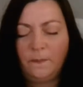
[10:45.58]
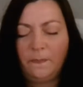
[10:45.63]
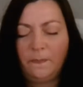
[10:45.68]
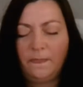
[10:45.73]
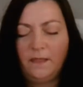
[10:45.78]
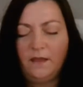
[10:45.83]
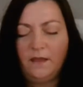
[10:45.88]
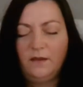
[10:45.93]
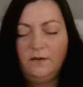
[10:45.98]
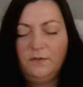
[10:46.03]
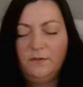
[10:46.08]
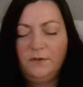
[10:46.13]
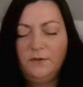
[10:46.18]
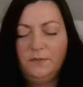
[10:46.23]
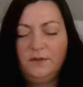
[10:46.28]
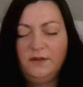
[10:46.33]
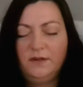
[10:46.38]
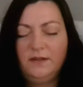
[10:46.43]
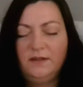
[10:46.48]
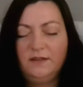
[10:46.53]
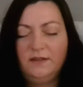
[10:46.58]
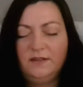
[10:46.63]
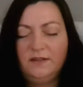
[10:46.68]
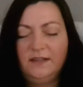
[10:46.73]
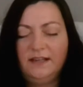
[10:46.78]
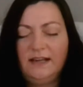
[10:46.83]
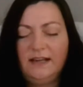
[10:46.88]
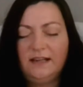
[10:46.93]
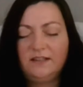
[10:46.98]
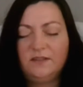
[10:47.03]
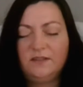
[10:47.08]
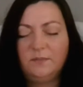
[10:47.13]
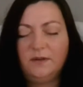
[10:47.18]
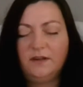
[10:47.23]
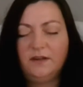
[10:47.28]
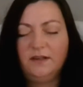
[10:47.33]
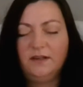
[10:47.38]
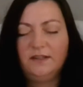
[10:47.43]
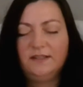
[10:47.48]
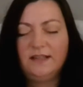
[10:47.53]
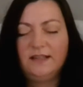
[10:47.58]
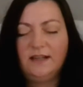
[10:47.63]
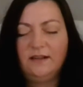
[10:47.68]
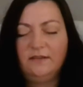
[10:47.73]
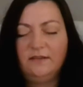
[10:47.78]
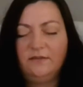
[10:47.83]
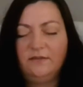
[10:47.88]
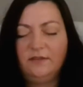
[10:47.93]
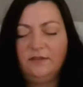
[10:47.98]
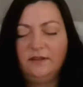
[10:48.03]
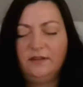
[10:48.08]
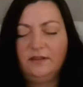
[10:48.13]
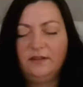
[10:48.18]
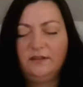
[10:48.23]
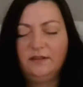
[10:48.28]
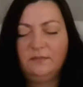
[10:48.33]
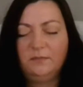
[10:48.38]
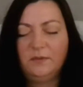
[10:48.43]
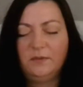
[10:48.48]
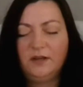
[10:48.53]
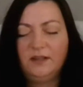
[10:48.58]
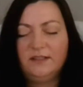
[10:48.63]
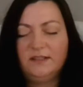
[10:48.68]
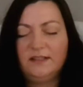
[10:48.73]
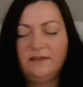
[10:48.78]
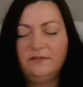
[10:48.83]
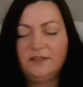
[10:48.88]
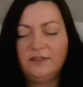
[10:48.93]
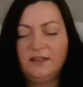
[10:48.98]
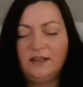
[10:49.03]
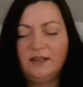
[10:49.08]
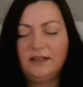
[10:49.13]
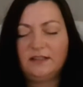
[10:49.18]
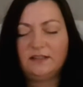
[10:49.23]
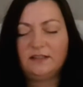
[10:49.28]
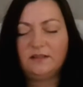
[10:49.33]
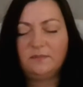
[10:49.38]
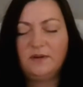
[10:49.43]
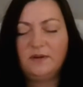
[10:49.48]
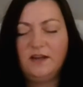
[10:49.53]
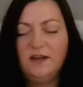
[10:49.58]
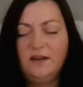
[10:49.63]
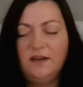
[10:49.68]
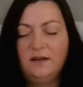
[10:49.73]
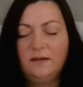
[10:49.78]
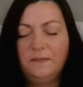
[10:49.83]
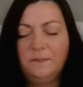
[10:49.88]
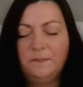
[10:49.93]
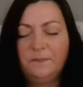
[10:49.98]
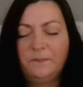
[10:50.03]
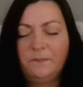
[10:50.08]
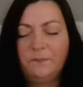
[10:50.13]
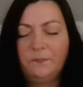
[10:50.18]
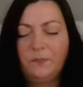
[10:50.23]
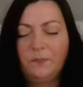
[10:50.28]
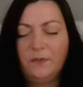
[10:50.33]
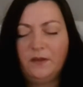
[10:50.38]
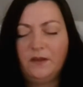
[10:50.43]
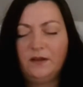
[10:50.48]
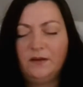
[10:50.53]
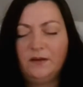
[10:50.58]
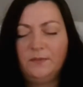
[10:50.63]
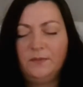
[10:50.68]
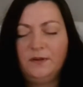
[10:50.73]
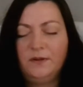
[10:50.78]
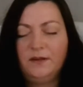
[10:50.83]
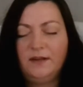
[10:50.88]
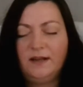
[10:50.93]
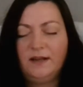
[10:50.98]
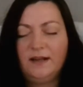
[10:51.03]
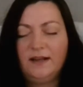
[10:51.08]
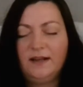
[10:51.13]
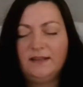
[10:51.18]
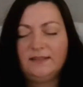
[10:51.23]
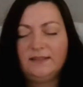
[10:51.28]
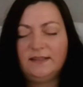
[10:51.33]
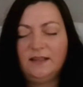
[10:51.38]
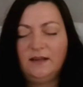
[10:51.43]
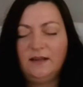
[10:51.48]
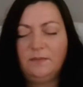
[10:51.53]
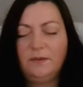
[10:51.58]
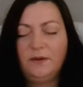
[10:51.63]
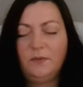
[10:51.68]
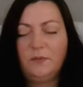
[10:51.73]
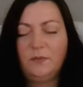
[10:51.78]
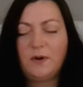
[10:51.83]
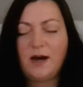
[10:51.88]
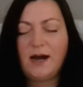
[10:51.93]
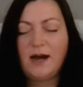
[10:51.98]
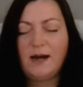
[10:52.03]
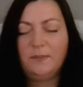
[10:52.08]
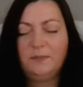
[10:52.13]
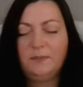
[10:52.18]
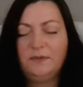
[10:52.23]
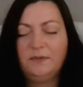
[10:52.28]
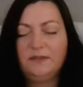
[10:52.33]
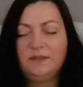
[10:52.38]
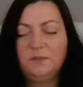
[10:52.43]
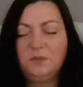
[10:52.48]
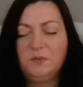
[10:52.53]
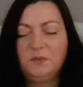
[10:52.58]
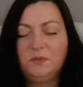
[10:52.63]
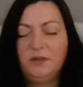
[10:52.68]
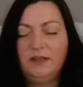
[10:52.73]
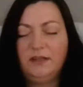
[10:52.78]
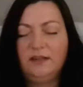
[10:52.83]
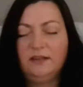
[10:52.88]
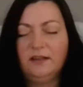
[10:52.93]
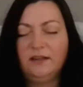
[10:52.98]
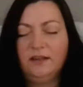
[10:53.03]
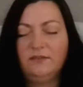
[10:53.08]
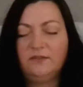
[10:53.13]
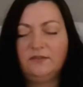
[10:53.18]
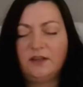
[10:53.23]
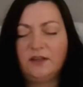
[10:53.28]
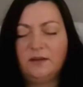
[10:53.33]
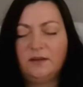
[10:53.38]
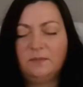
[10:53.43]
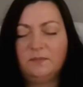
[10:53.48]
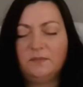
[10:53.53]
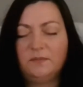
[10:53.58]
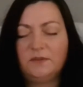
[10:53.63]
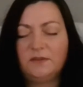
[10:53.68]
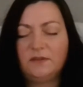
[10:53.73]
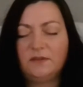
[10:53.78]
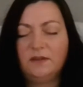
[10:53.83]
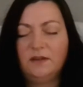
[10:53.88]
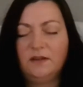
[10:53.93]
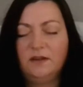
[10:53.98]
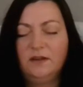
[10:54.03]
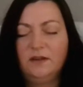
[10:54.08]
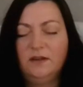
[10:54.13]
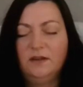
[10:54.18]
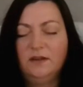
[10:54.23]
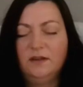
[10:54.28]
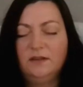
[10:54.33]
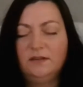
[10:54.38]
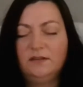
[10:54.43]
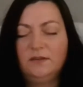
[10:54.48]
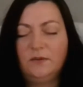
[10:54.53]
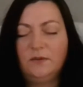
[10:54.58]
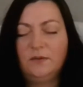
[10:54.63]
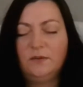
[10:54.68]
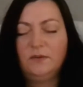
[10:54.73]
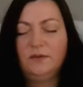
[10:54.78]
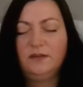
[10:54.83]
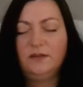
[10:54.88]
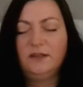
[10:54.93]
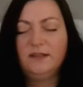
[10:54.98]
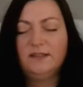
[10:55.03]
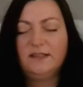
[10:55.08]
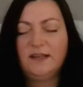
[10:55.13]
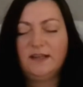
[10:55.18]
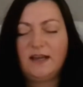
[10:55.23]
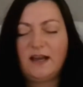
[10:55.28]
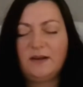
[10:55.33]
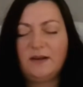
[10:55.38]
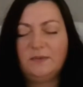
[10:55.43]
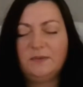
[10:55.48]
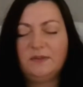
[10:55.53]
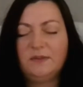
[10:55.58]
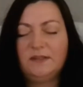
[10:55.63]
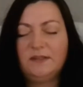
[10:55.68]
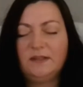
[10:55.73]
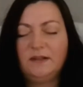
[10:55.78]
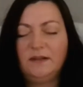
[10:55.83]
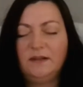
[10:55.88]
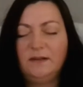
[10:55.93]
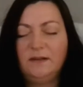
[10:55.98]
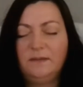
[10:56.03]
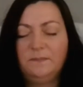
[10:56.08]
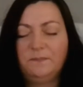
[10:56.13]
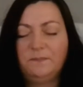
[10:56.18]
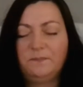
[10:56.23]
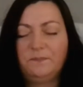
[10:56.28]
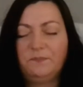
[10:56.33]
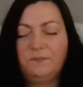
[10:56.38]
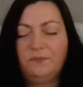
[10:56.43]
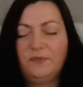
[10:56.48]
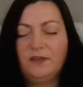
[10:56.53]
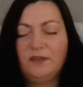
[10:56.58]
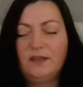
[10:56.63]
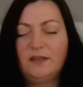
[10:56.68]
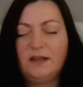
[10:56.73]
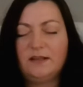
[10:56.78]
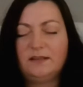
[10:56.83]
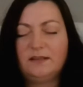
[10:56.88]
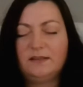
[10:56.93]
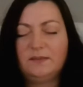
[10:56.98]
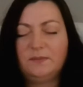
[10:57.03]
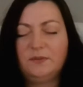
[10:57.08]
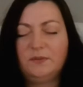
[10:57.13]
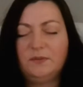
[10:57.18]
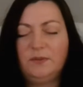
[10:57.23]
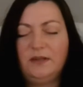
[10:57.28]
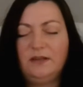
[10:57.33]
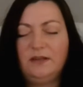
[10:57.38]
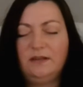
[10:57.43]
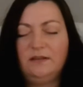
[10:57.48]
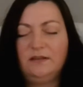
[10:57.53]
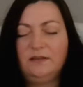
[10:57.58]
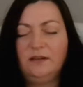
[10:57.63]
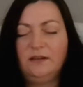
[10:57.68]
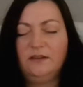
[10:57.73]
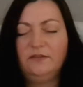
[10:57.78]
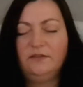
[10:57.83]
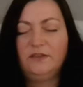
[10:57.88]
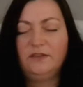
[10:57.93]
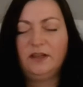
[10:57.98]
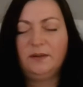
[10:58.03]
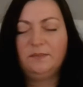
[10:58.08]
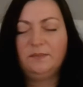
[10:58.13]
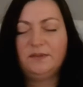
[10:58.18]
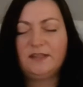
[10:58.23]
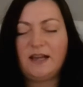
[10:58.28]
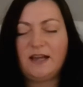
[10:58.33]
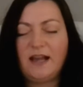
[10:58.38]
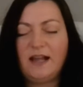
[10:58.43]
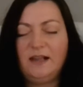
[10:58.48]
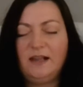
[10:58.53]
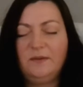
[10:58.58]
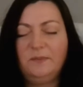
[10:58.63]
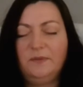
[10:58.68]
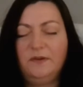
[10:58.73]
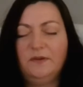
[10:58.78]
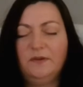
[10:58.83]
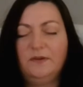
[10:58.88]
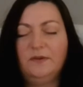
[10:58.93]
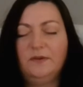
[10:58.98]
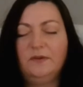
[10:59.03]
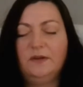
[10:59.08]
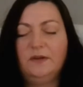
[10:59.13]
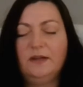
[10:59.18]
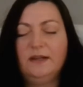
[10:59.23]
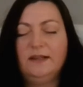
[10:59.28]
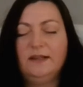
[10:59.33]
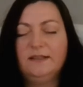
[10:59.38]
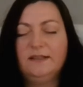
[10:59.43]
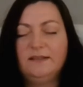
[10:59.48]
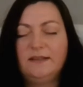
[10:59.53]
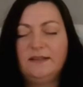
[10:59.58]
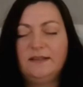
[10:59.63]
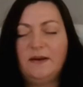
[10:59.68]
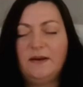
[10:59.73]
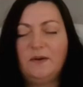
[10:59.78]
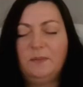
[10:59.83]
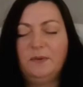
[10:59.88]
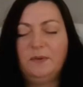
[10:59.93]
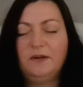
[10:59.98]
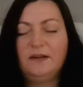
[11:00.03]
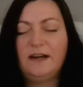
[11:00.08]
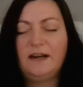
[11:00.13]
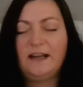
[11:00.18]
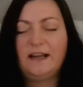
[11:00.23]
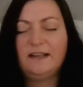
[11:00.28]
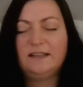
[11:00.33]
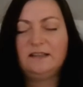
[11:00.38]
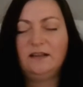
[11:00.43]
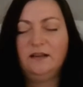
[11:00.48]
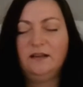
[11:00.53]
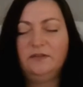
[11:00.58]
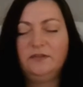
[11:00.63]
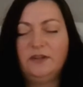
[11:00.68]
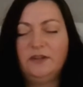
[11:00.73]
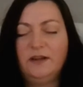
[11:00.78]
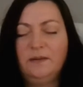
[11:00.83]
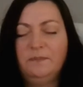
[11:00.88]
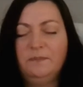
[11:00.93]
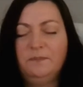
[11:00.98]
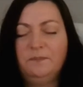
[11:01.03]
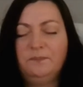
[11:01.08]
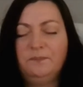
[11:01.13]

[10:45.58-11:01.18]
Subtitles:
I want to connect to my higher self, and my higher self to connect to me, and I want to ask it about what happens between lifetimes. So there's a council that's between lifetimes that help you set up your next lifetime.